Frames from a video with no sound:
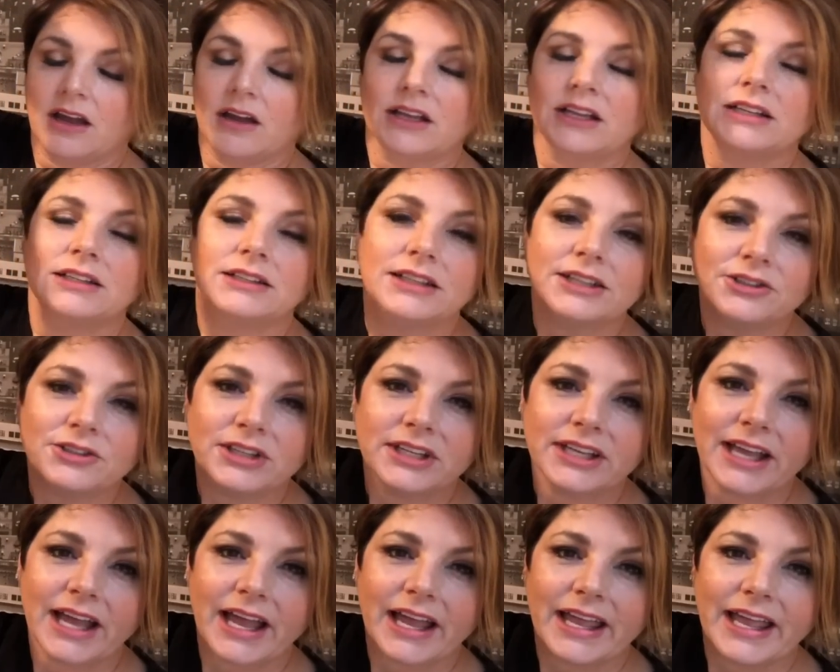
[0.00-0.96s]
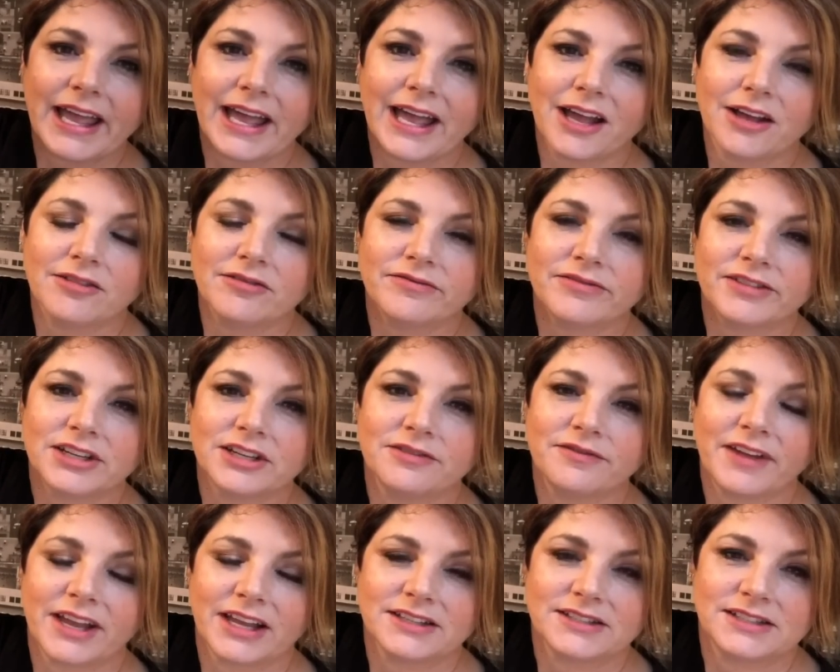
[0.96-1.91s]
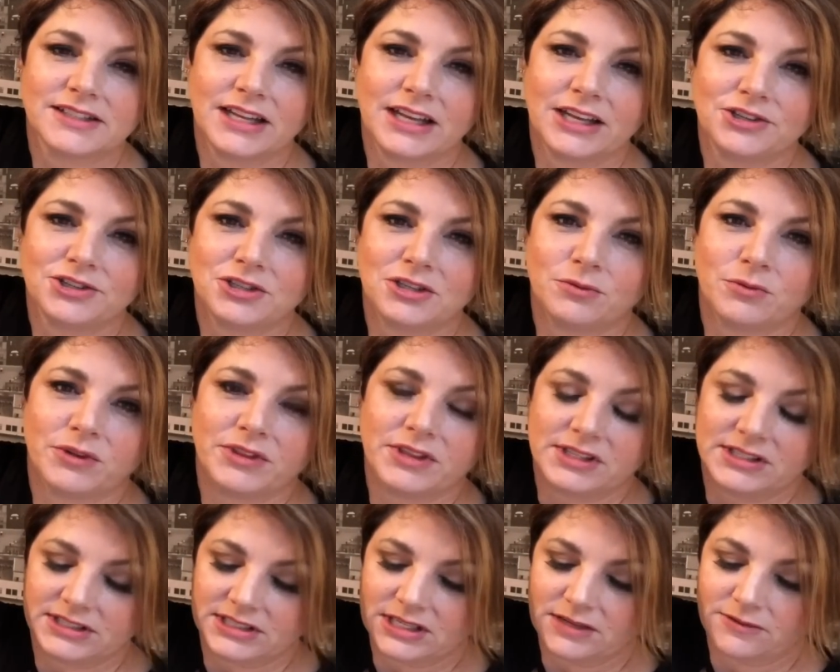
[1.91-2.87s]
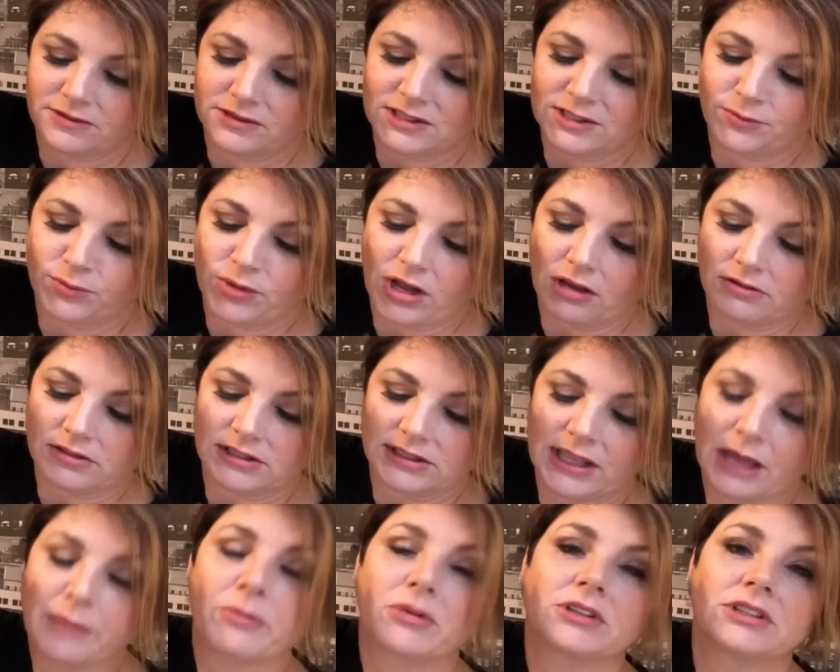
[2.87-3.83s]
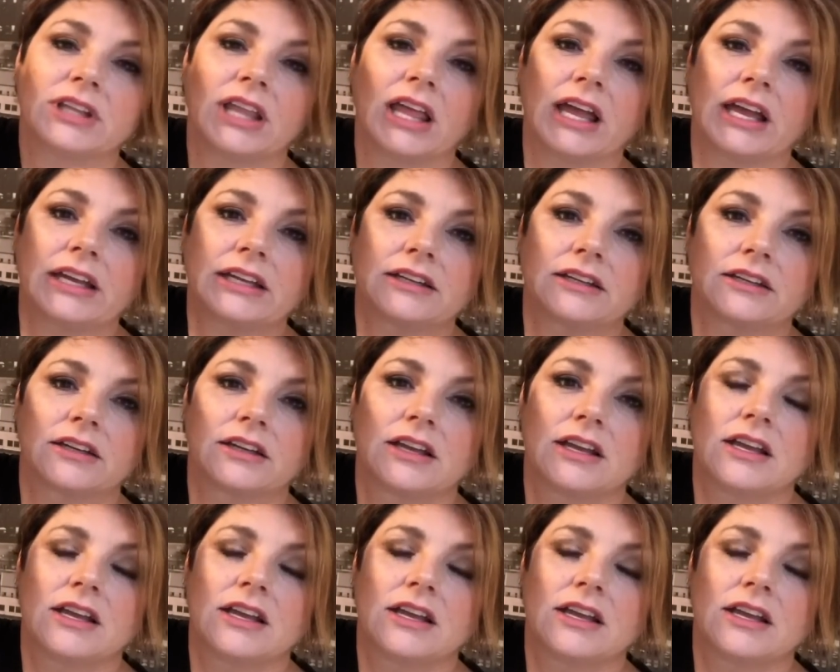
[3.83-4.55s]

Clearly, I have a fascination with the Sprouse Leopard line.